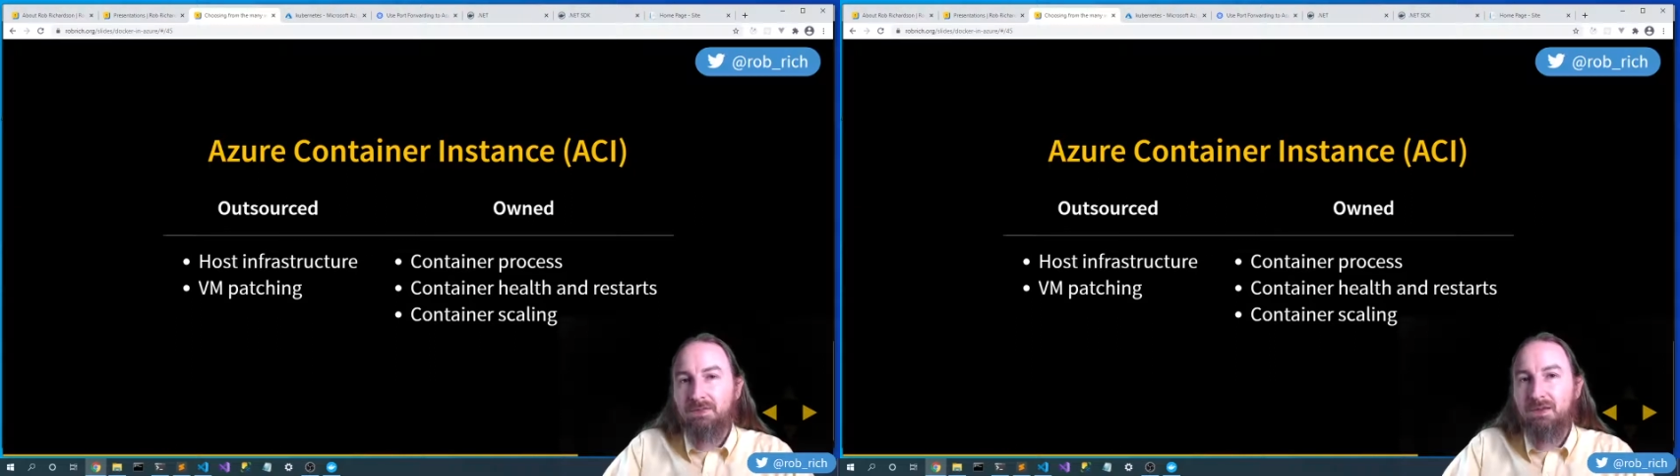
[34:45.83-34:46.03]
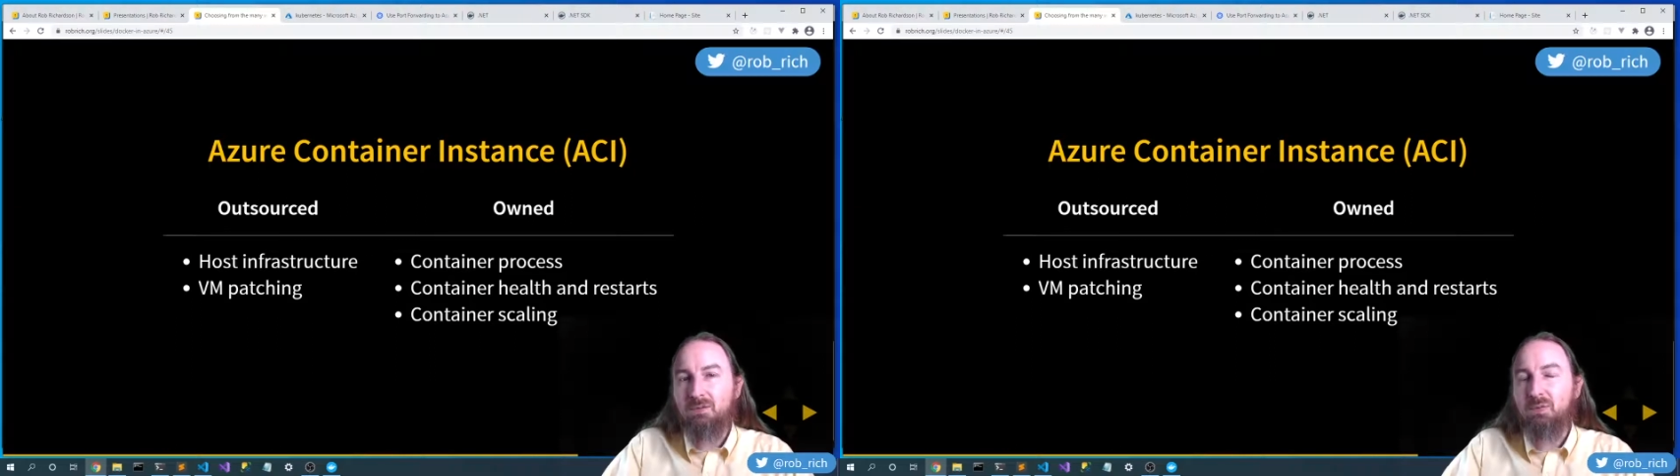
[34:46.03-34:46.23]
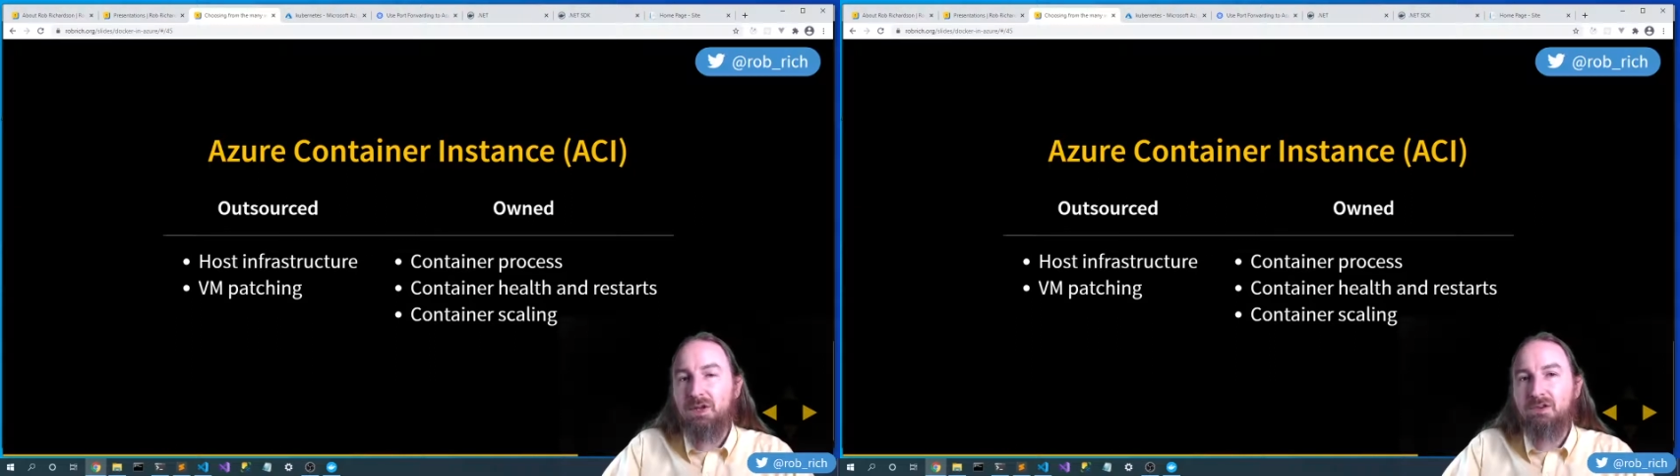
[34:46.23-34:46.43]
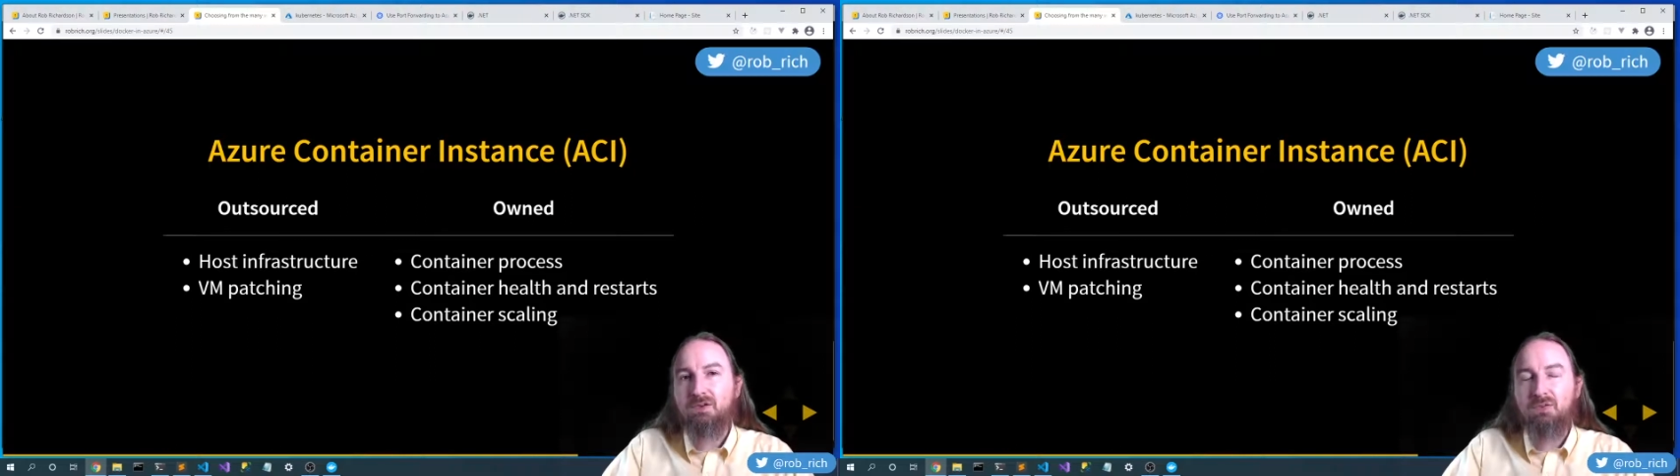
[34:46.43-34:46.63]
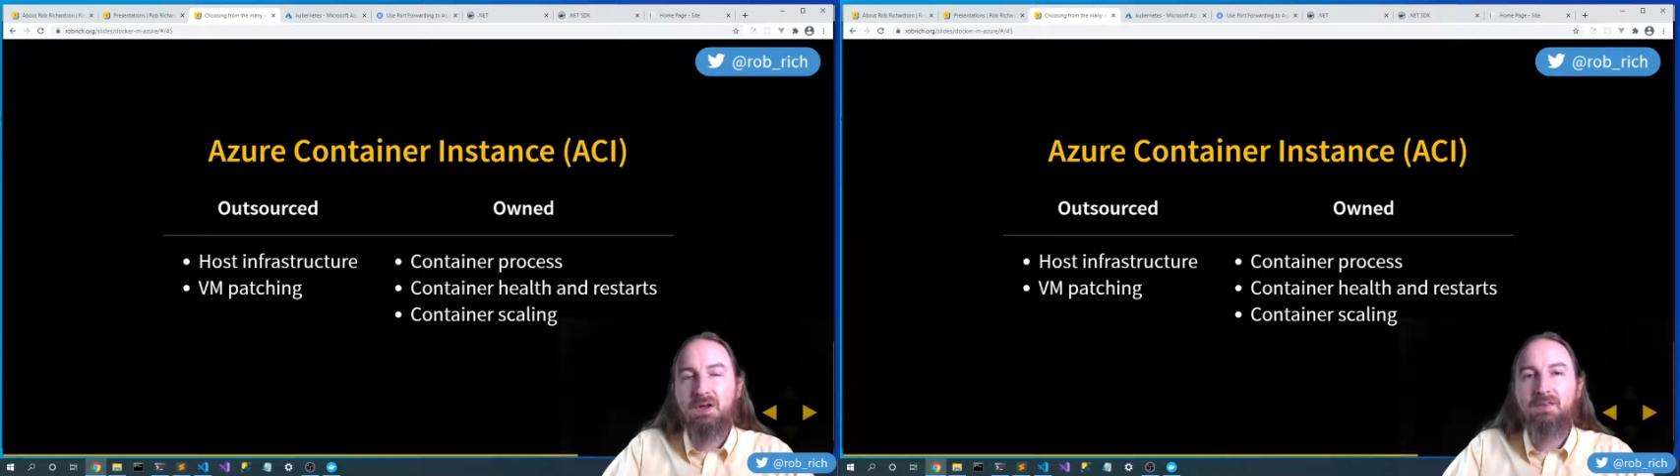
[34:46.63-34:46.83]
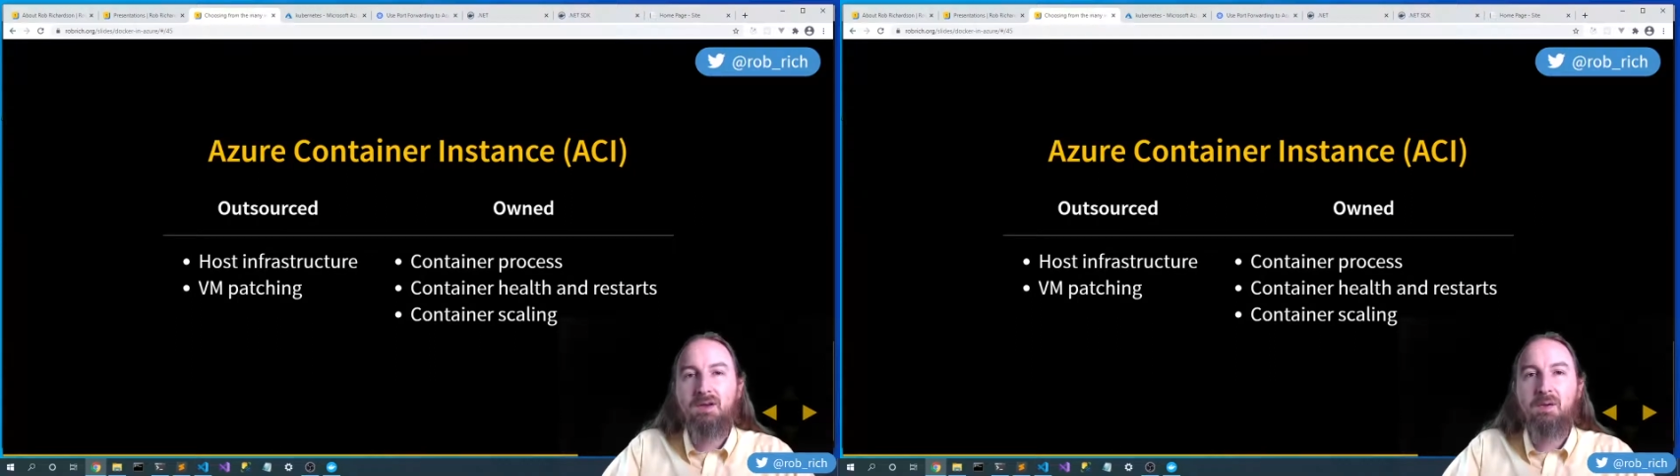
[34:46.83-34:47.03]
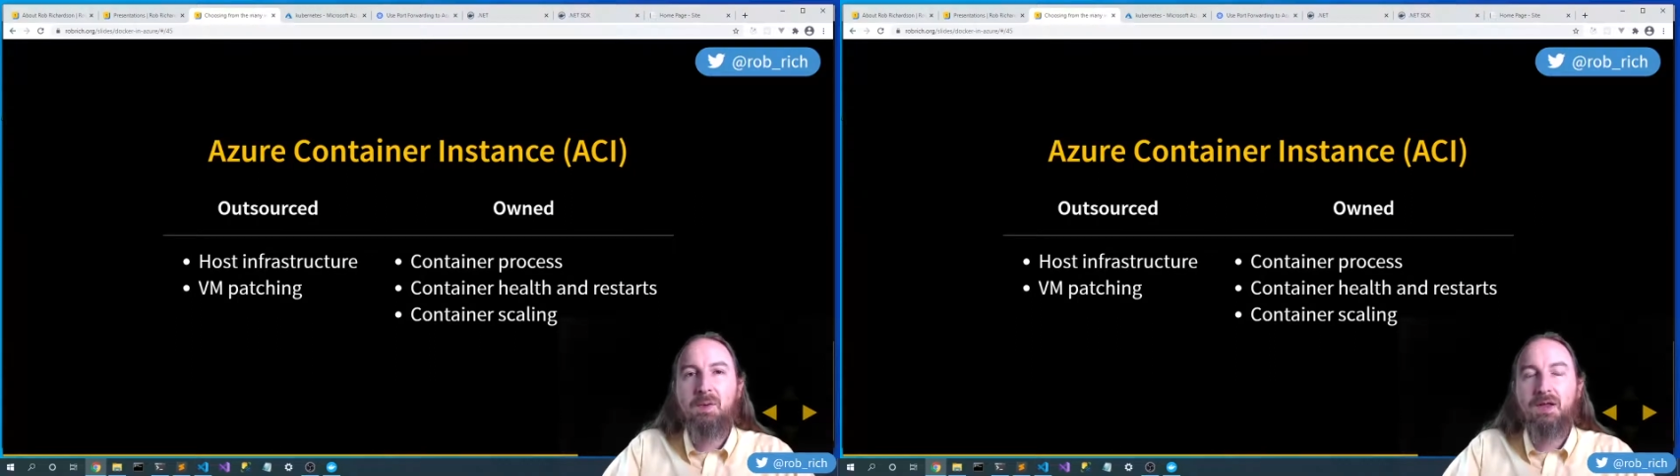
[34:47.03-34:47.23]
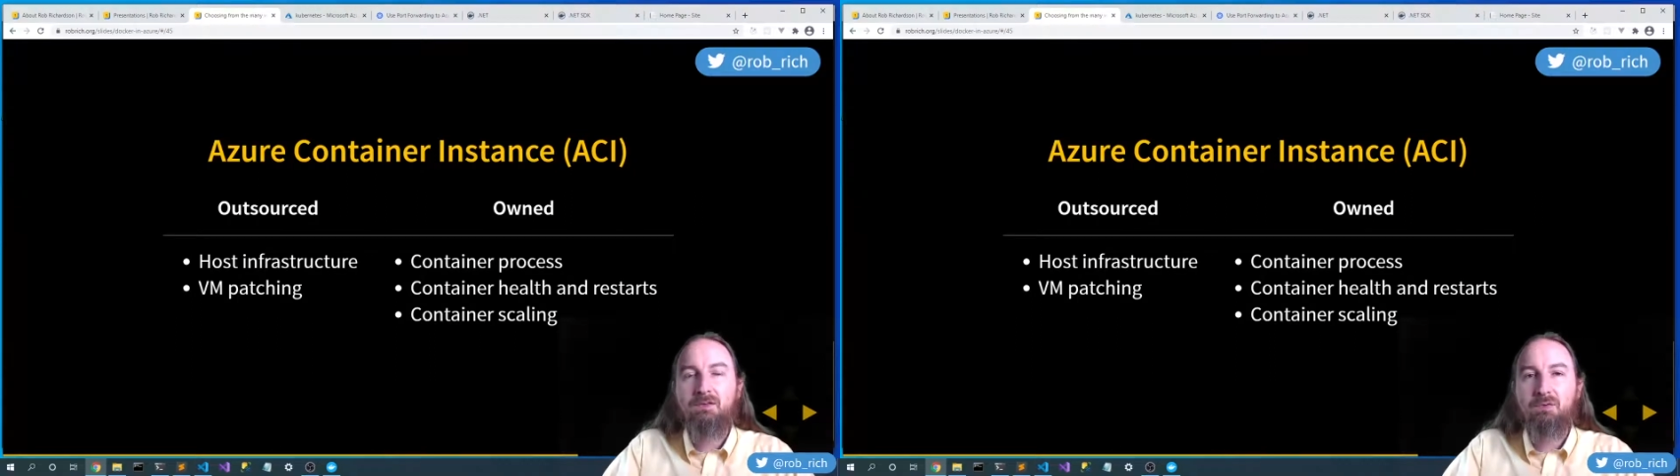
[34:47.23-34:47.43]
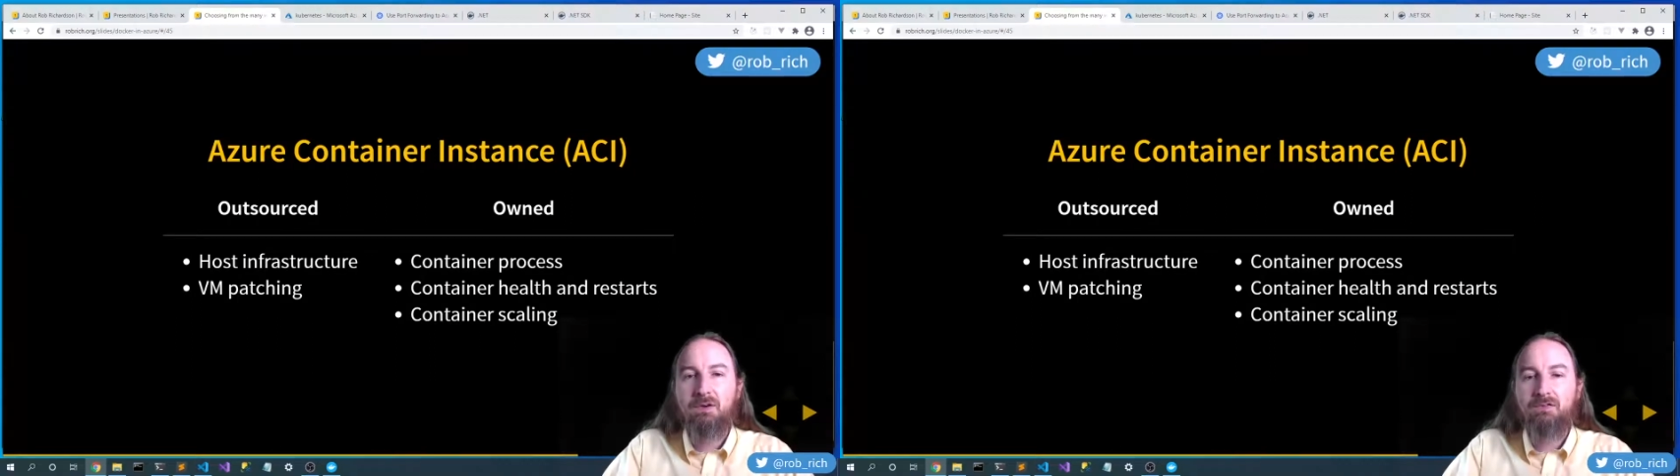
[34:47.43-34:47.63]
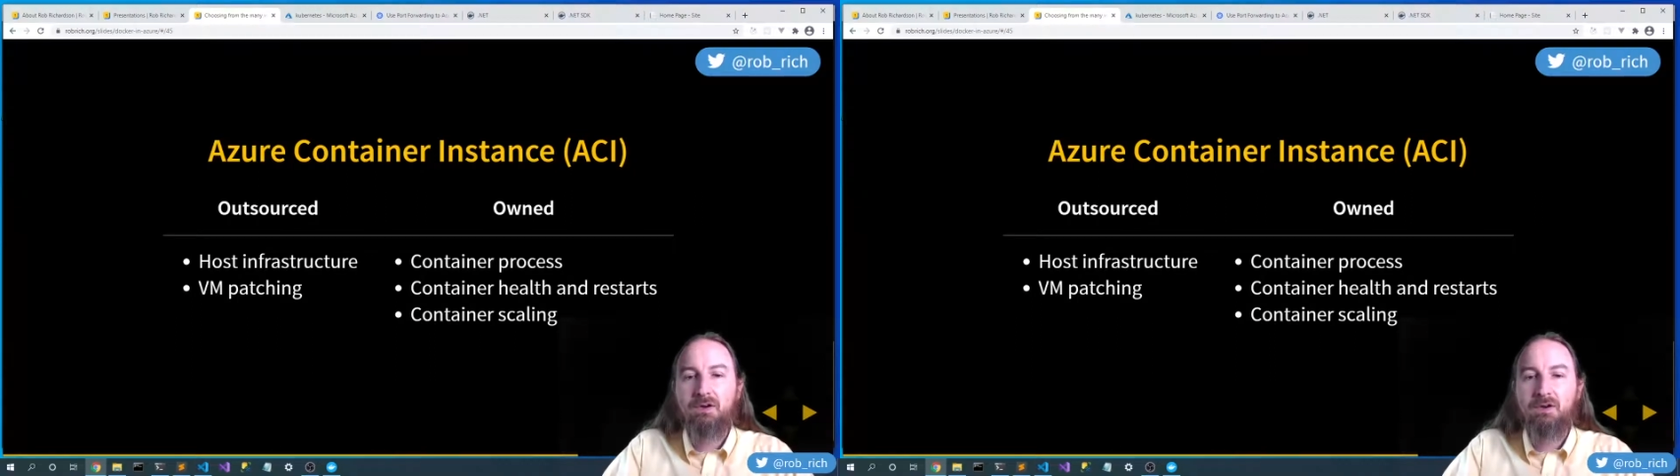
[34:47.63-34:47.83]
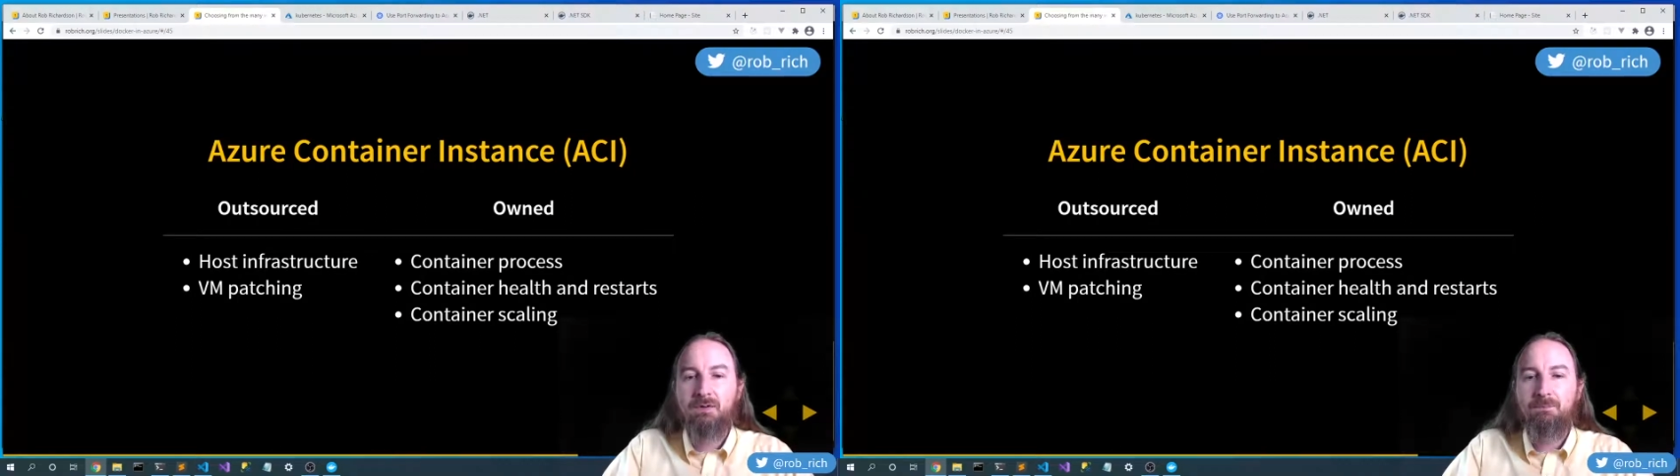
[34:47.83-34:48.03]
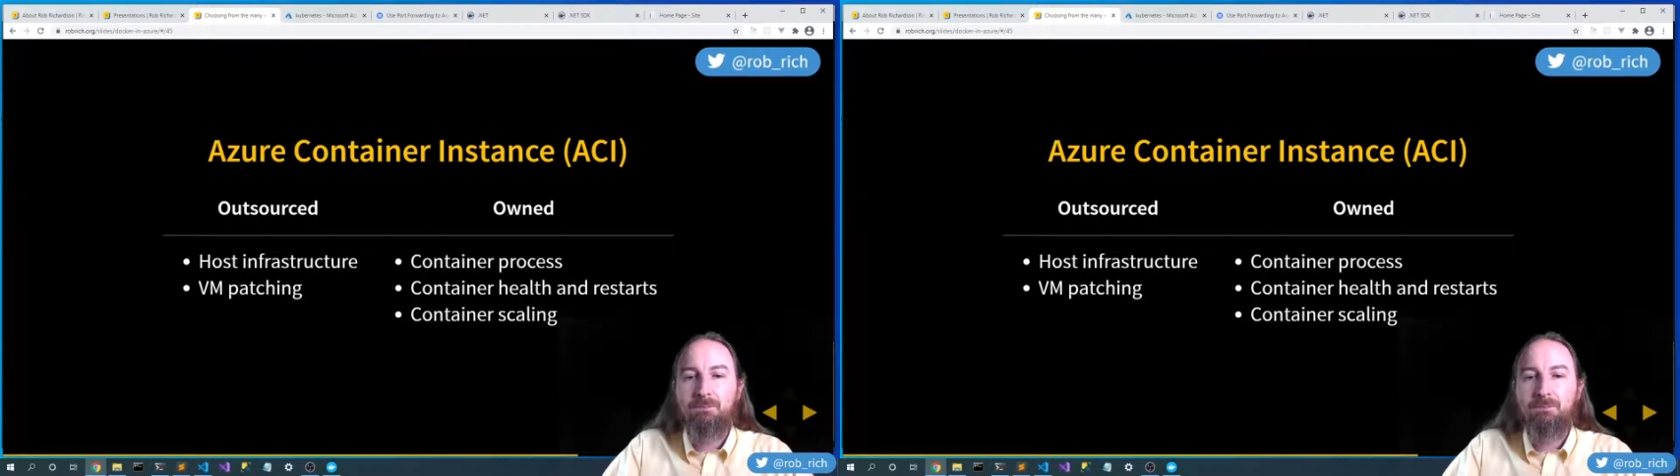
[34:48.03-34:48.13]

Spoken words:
then we need to run the command to restart it.